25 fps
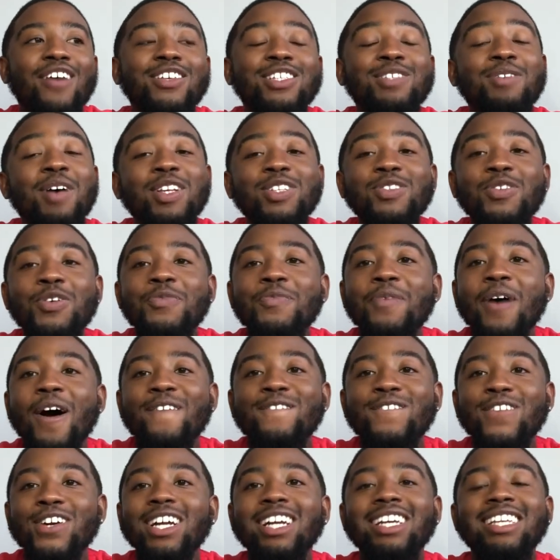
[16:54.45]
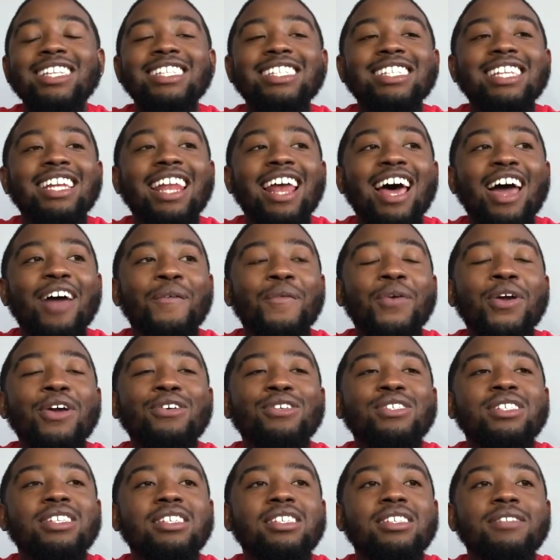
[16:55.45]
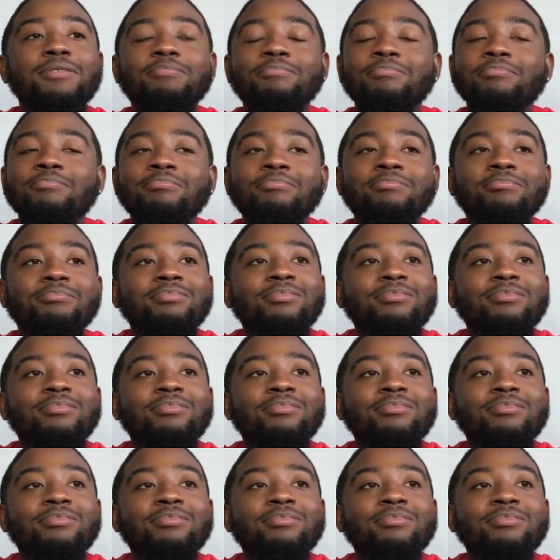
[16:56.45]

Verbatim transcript: especially with my friends. Like, we used to... Mm,